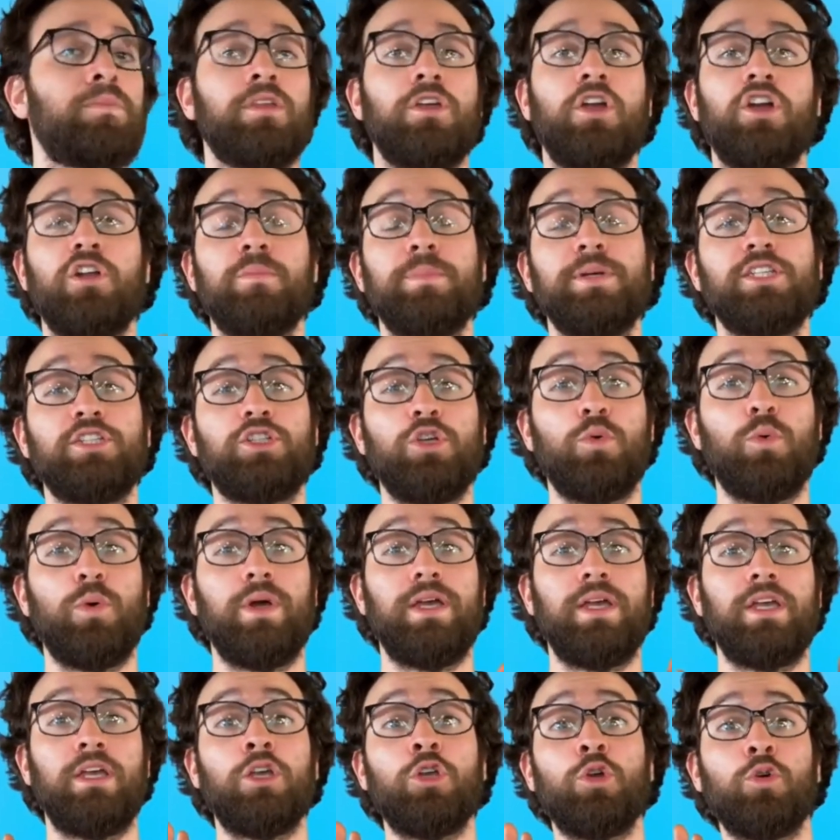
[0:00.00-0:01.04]
You're gonna be
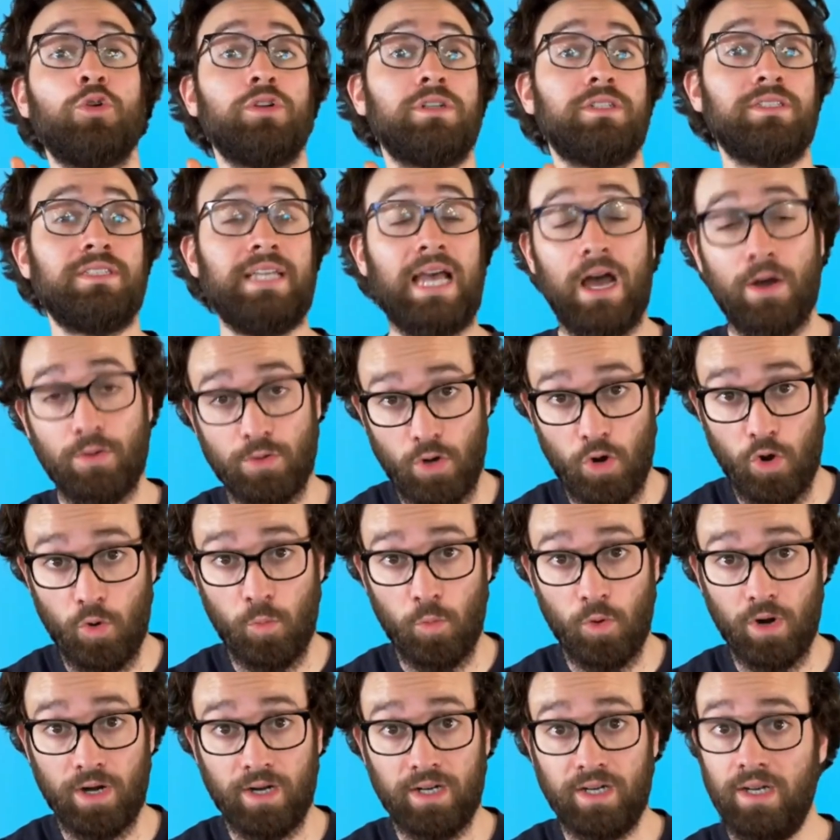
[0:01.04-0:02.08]
doing your down
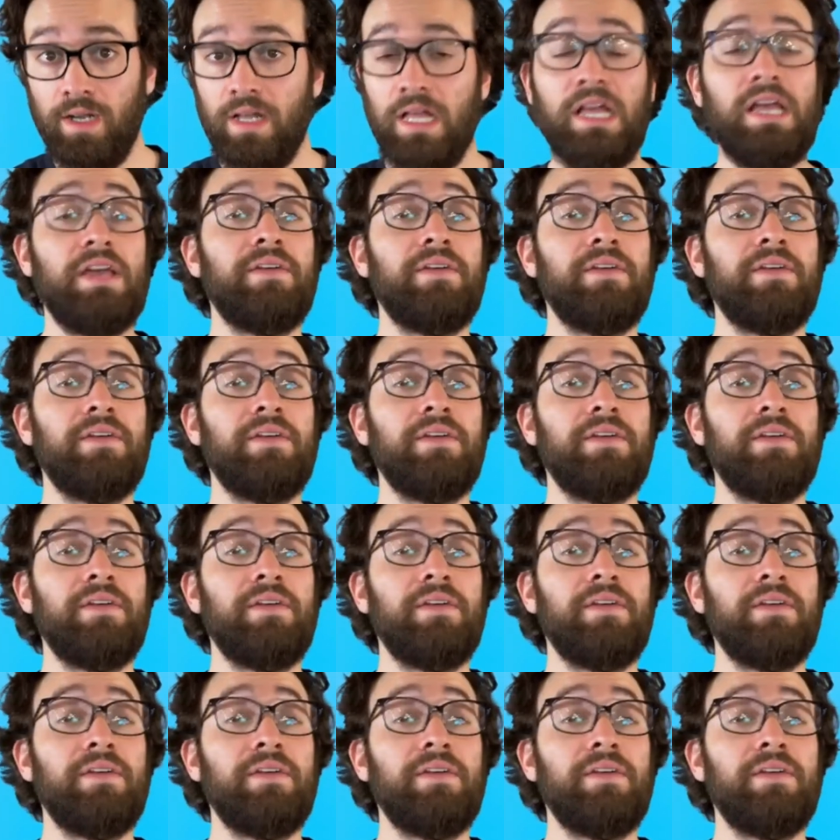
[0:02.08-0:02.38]
homework